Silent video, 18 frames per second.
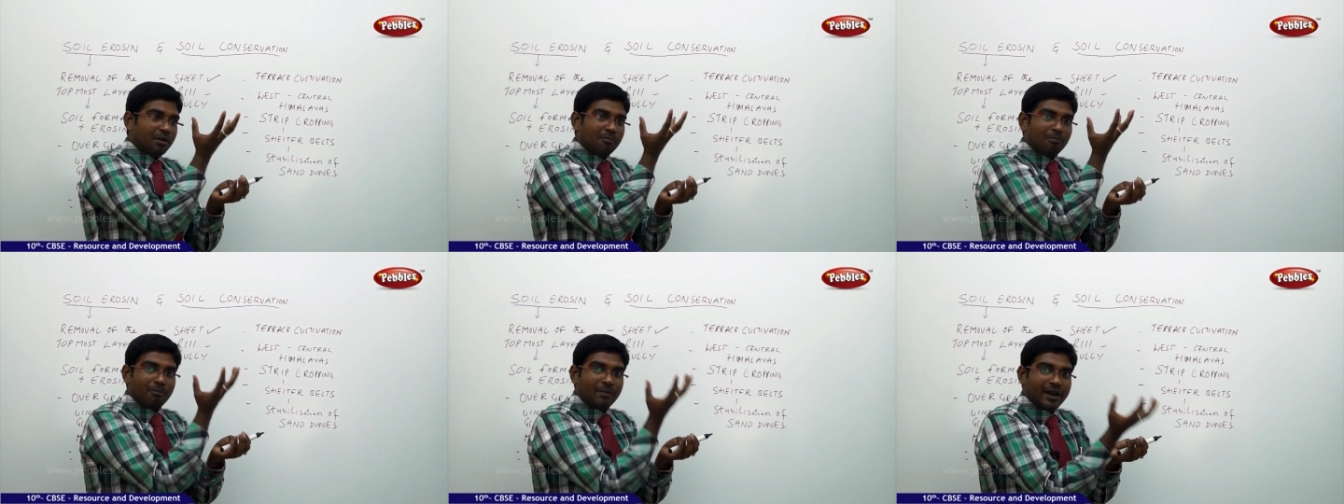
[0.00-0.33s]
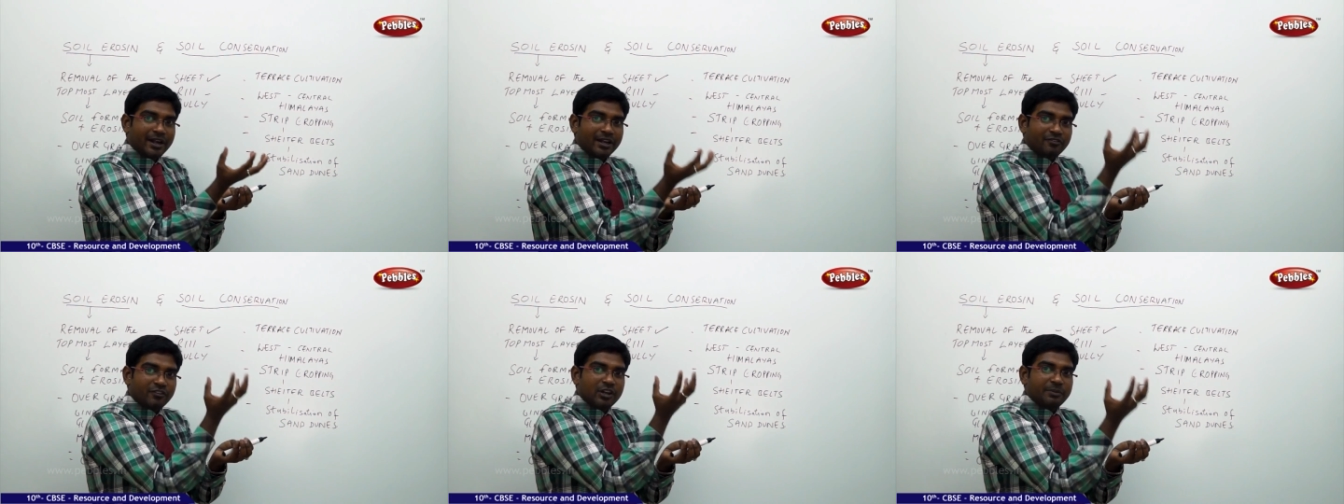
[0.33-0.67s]

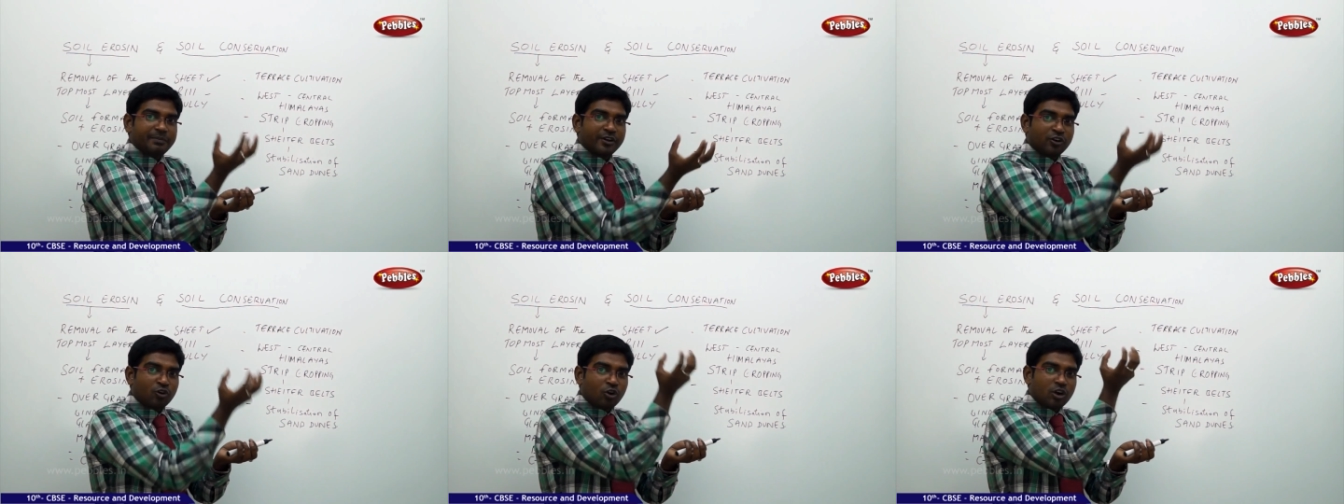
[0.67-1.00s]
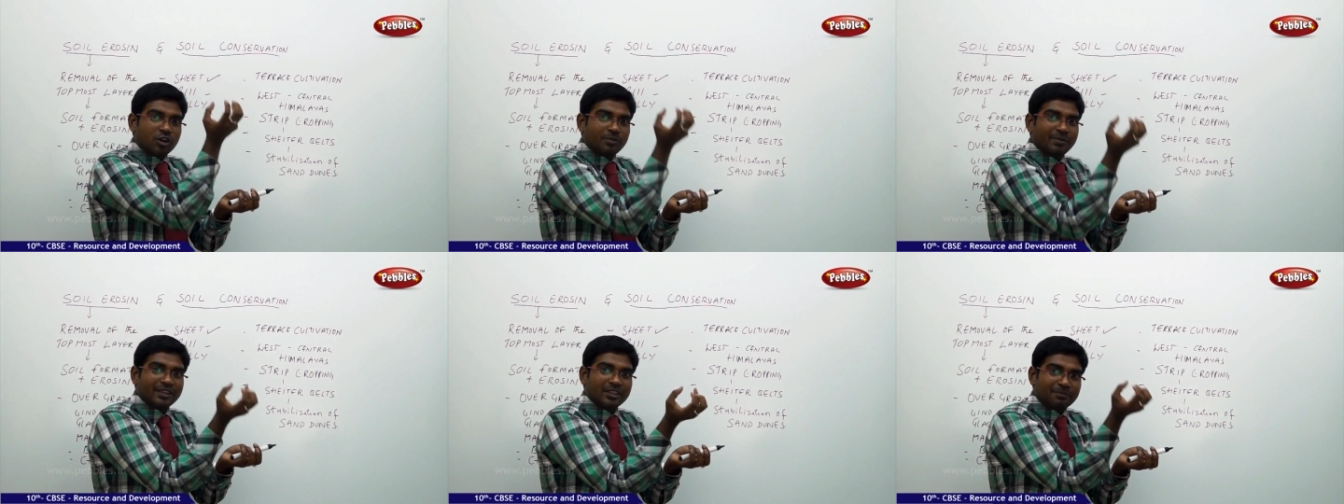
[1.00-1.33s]
Mud will be
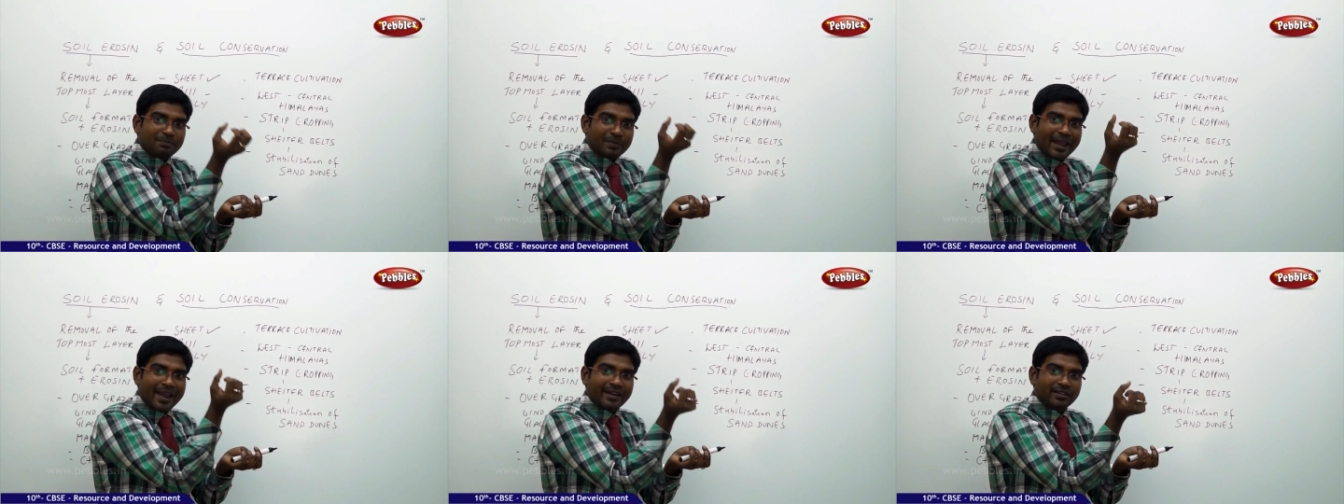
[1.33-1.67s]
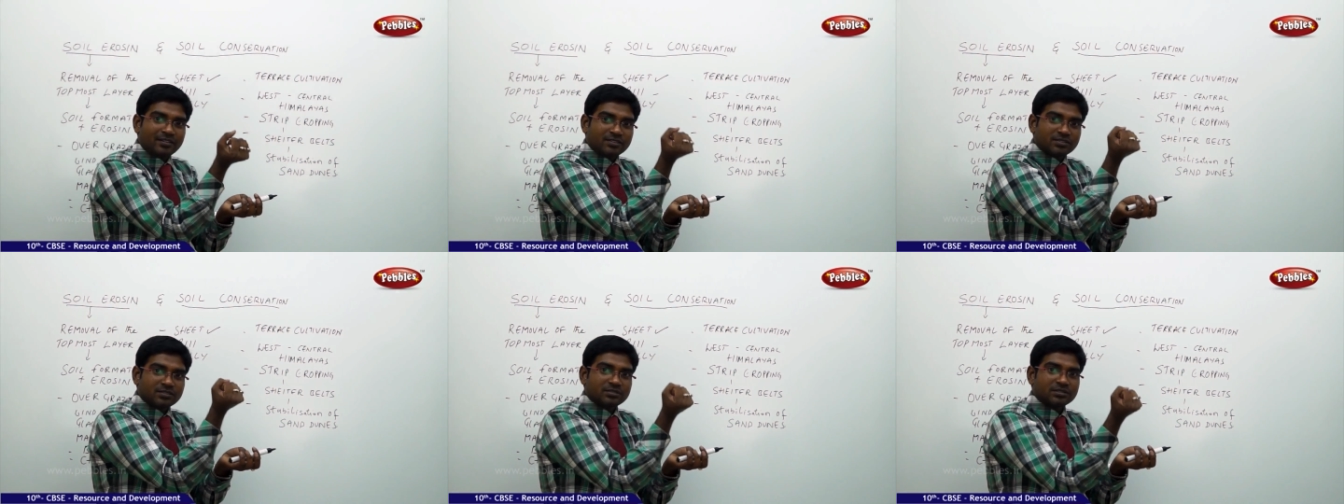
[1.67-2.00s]
held by the
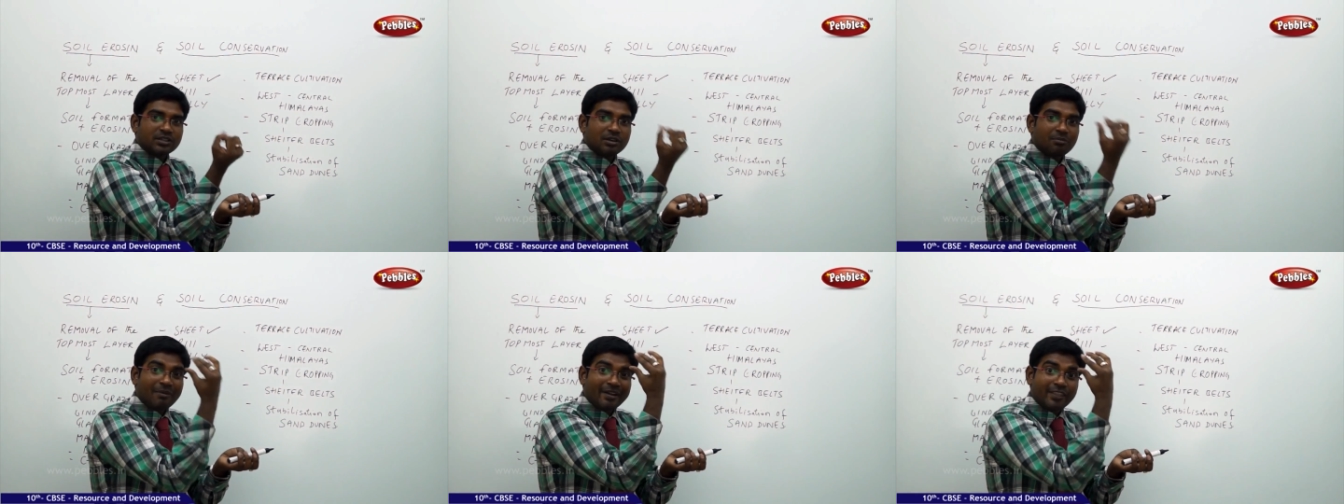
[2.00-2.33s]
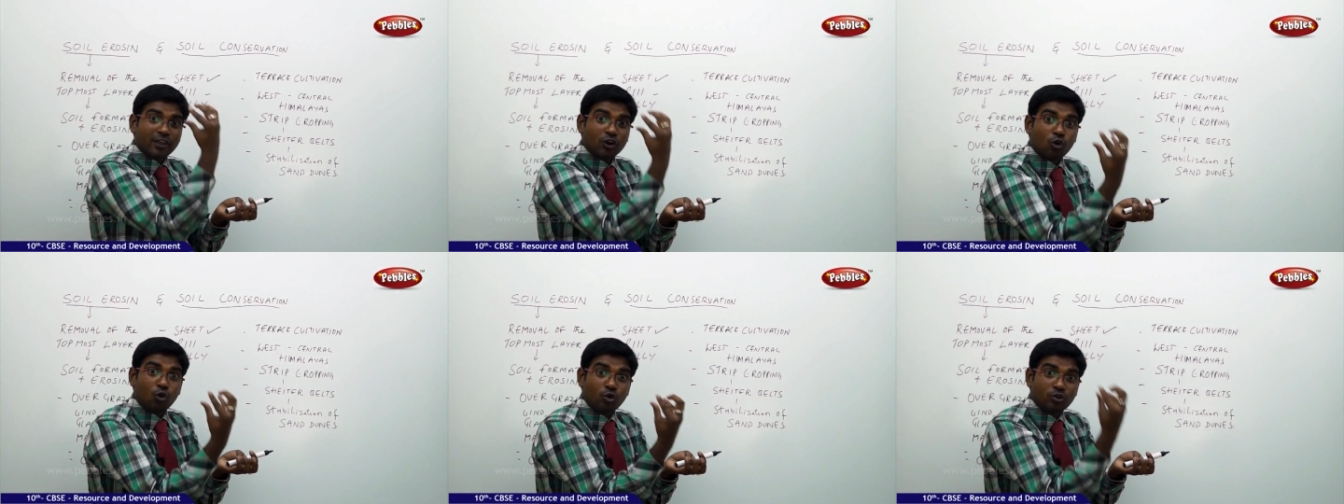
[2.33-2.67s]
plants, by
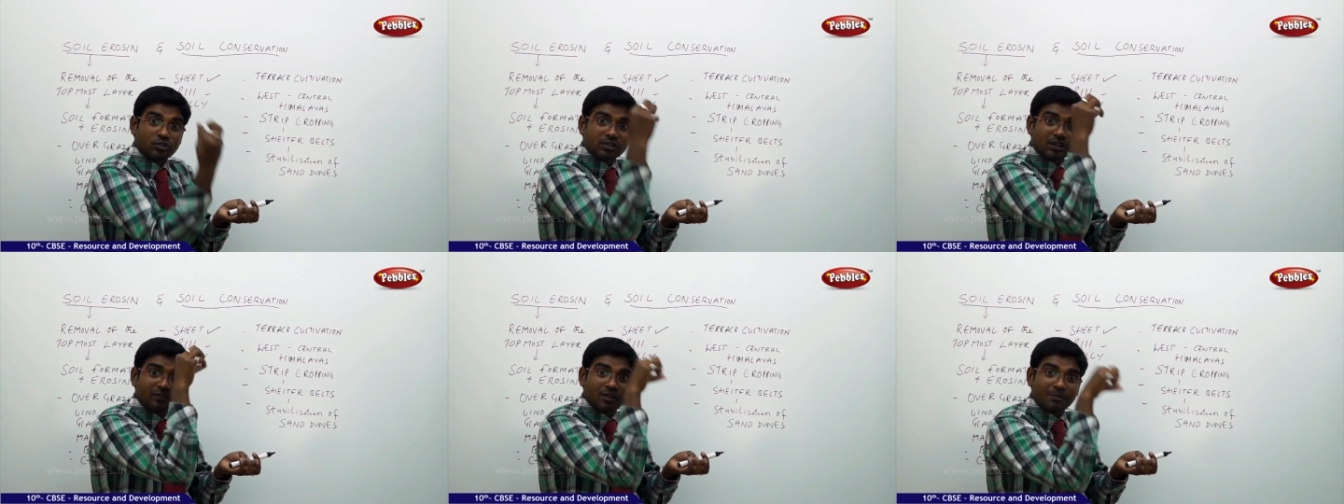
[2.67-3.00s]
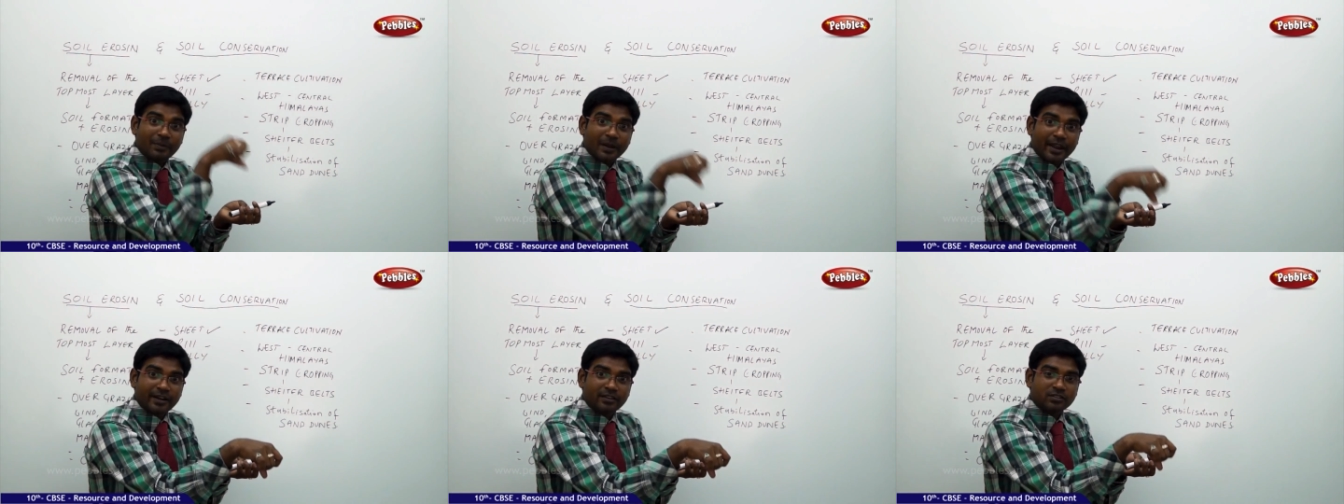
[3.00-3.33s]
the roots of the
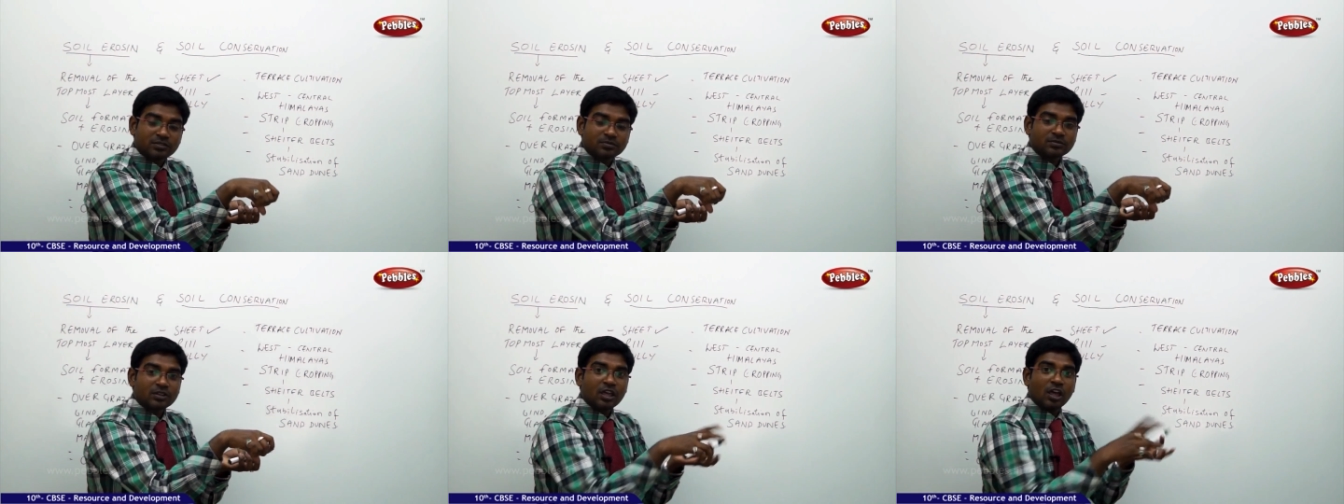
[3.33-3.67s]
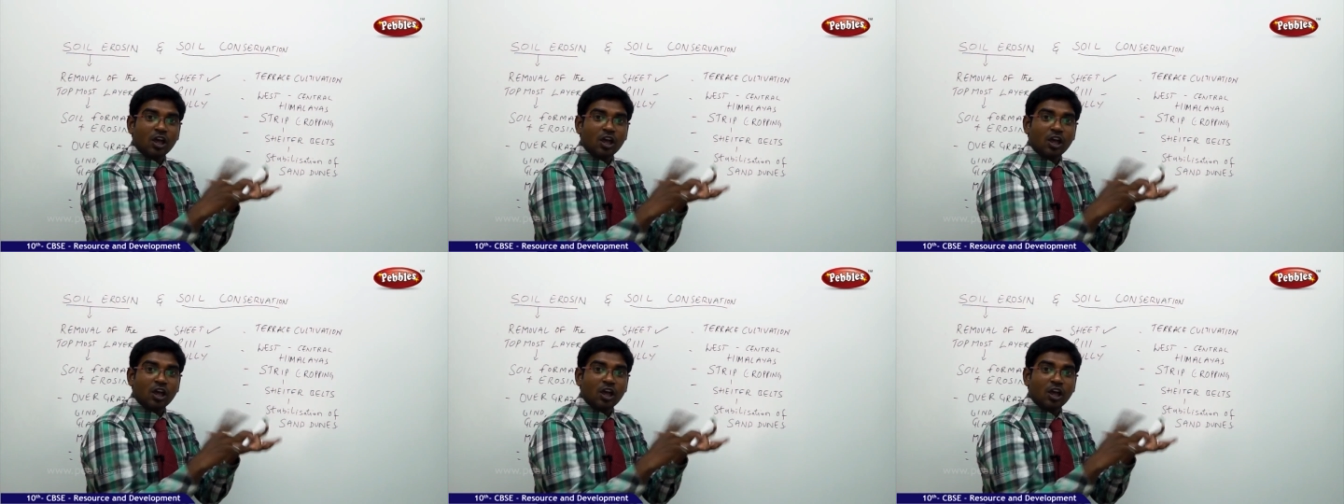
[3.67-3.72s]
plants.